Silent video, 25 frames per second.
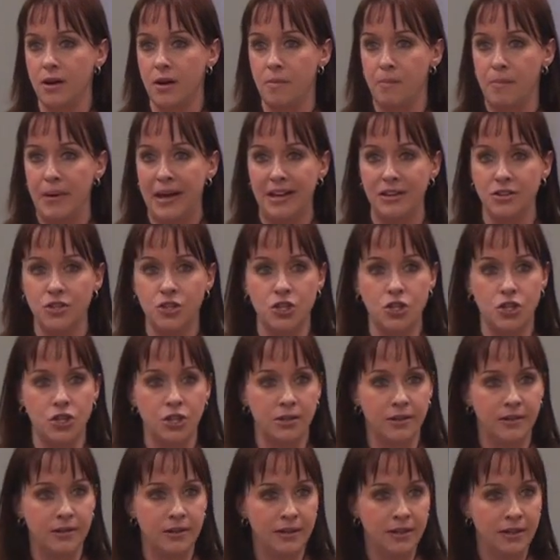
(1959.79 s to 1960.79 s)
the pitch?
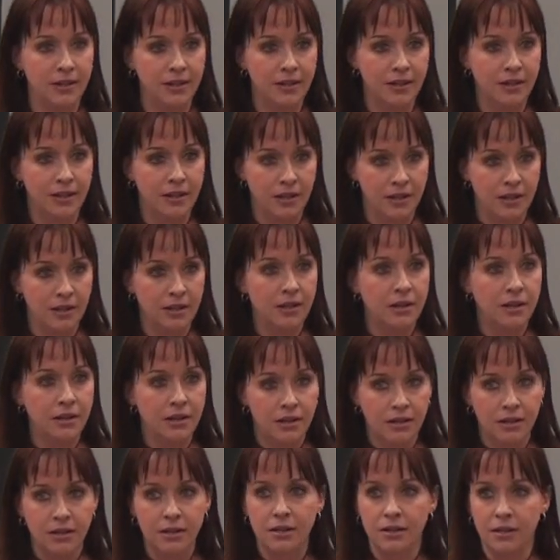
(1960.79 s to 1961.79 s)

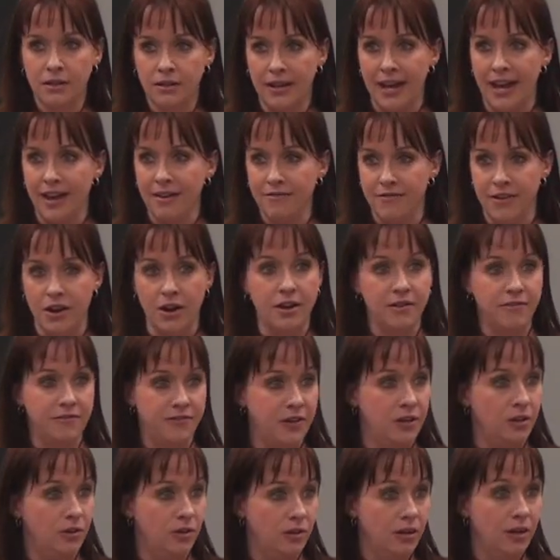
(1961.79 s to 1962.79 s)
Okay, very
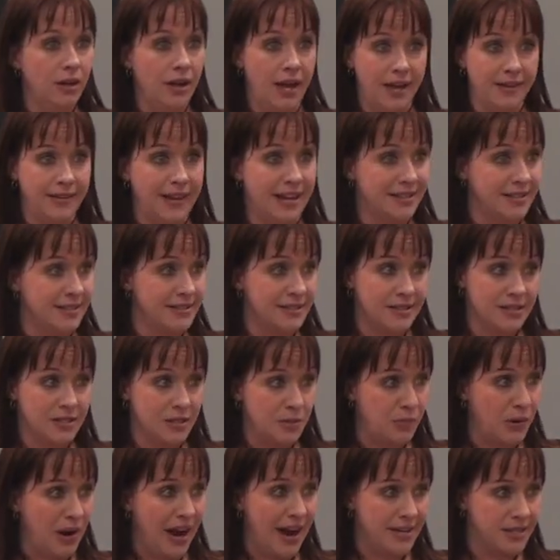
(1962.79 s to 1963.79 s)
few, and that doesn't
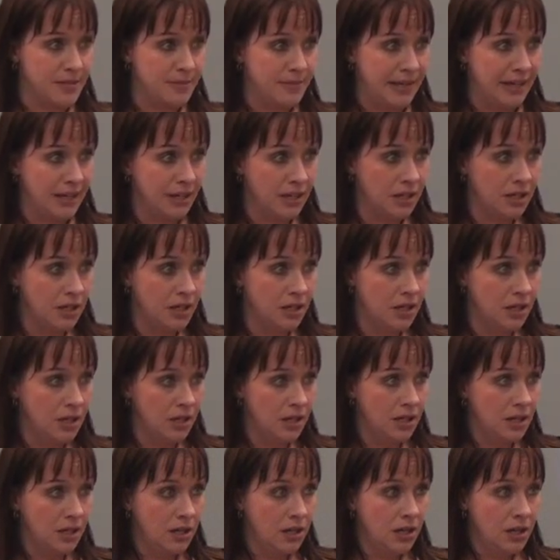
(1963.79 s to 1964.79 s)
surprise me.
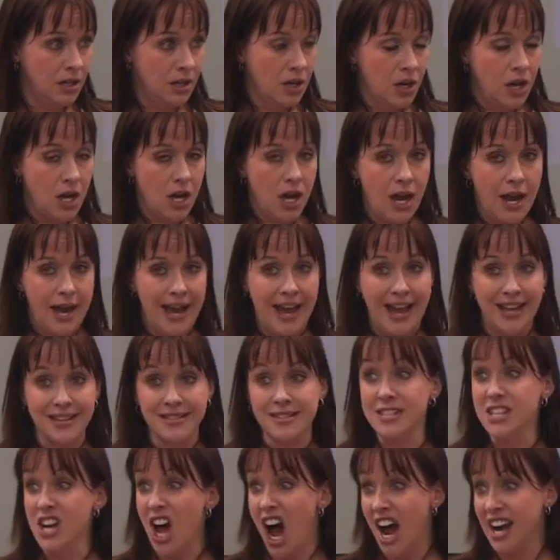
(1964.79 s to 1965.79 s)

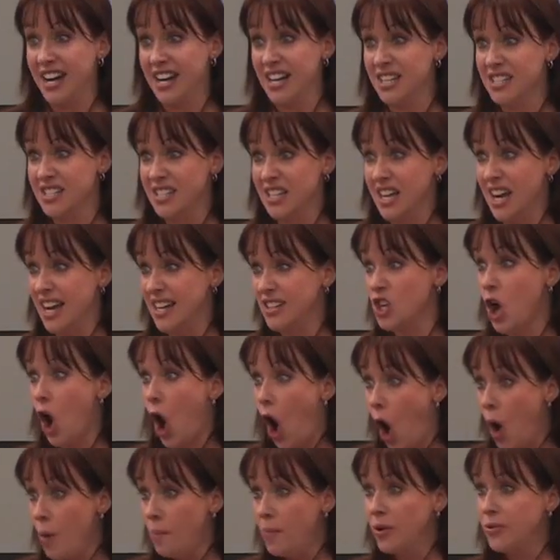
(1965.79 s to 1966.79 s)
It's not easy. It's
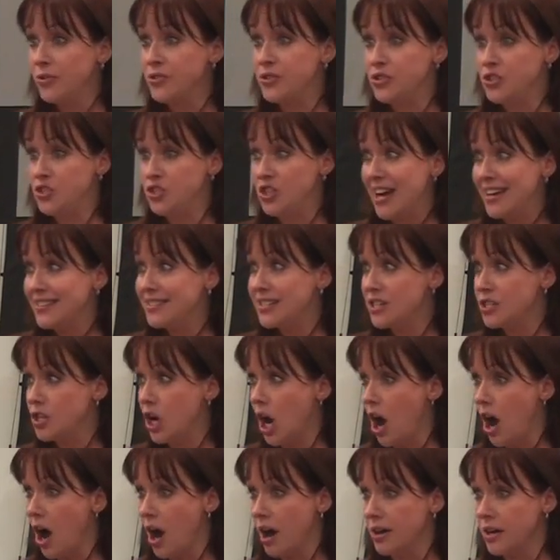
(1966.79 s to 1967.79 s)
almost just as
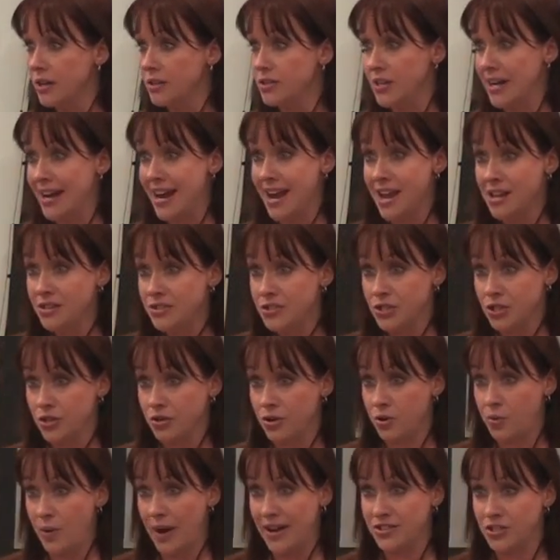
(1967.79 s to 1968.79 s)
hard to
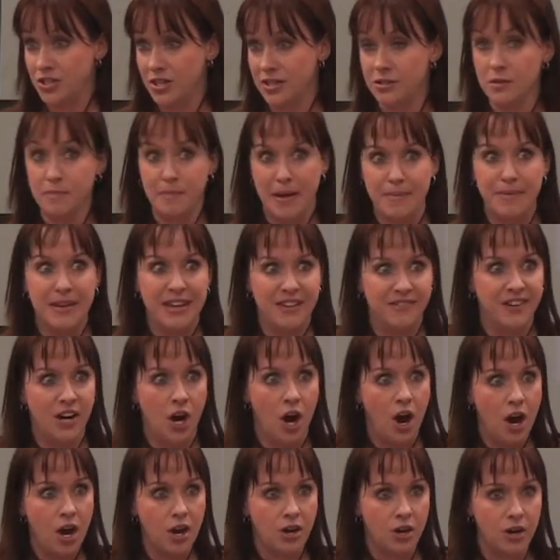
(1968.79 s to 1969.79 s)
answer questions, or maybe even
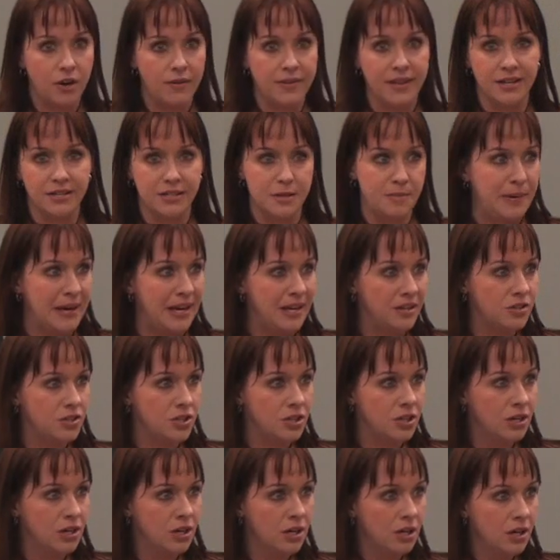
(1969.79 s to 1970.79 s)
harder than to
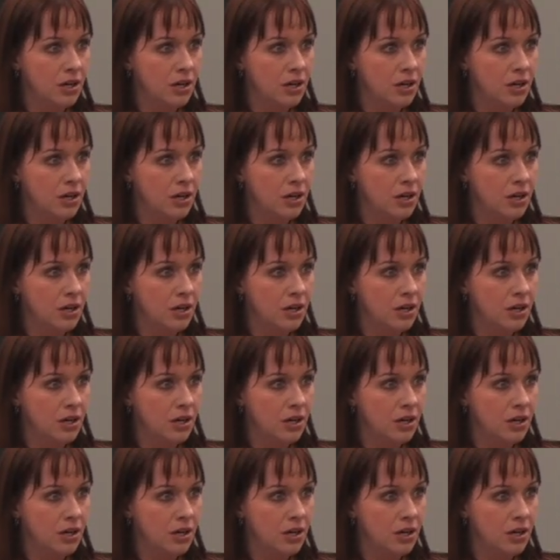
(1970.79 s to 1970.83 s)
pitch.